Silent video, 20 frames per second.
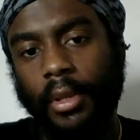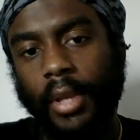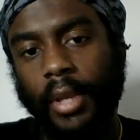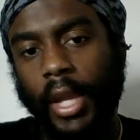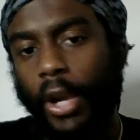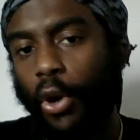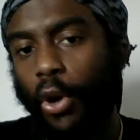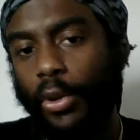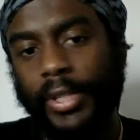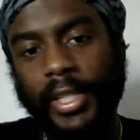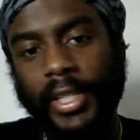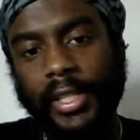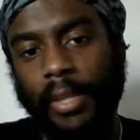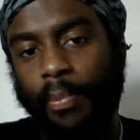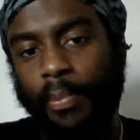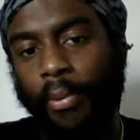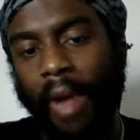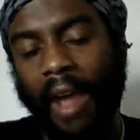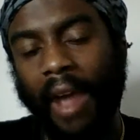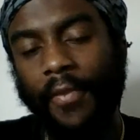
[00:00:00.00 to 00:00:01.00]
It goes into
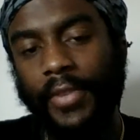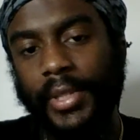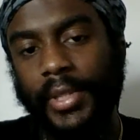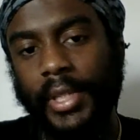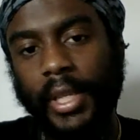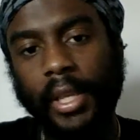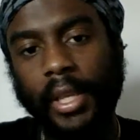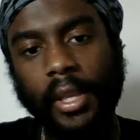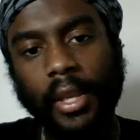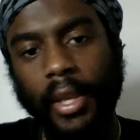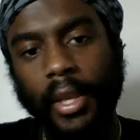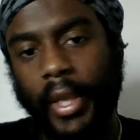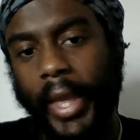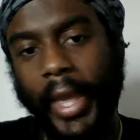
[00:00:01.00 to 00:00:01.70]
prophecy,